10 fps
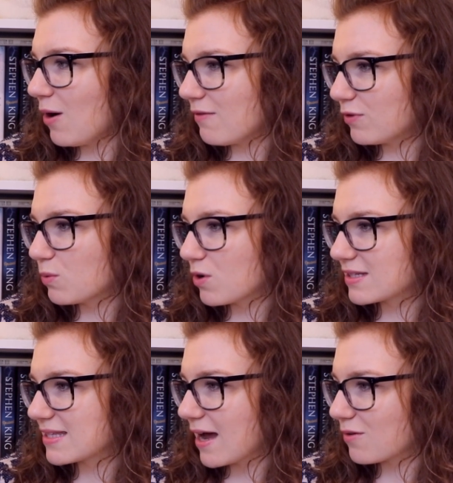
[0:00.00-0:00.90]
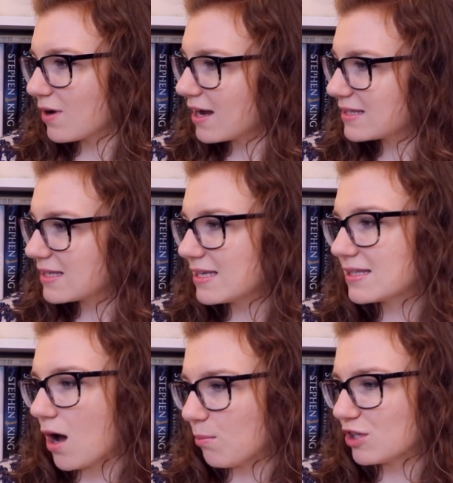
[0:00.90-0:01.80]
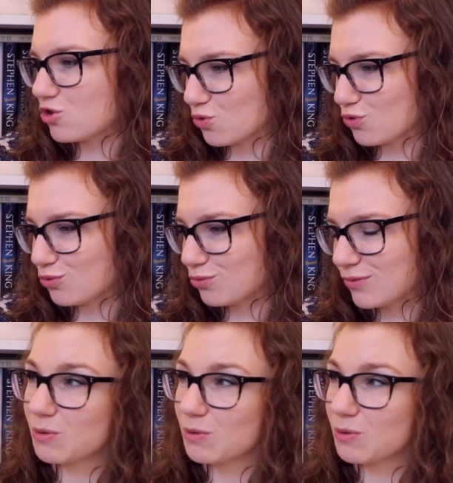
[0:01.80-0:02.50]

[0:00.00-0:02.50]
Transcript: every word Zach writes is coming true.